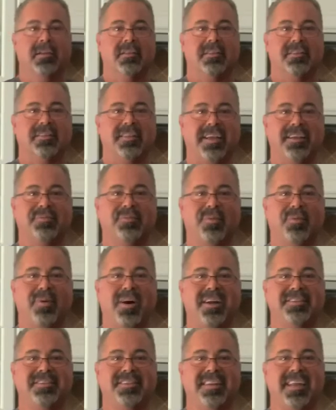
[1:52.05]
Thanks for
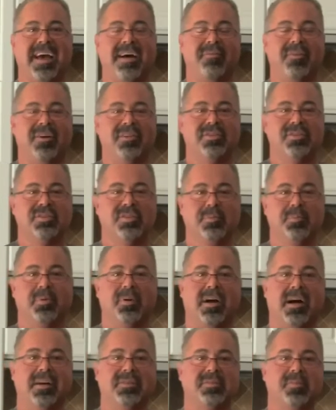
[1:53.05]
watching. Have a
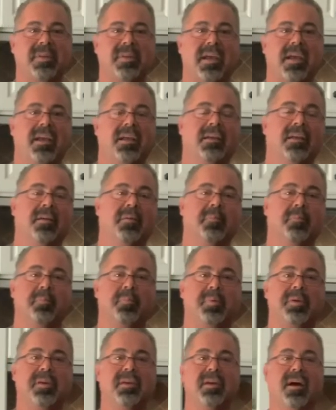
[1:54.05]
super awesome day.
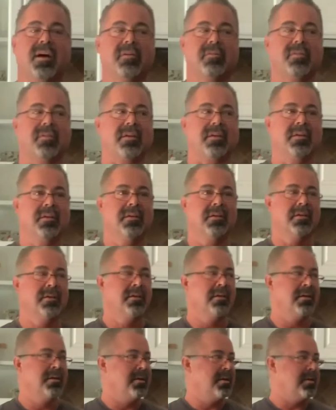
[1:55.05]
Be healthy.
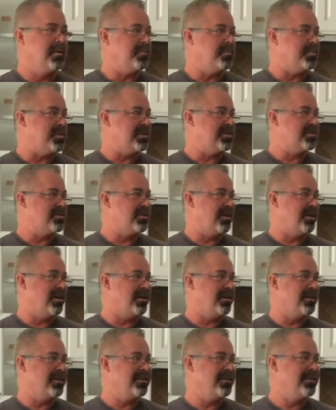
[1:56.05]
Be
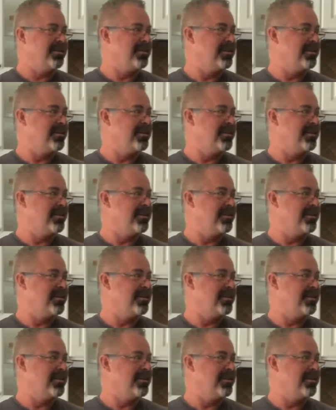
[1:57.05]
strong.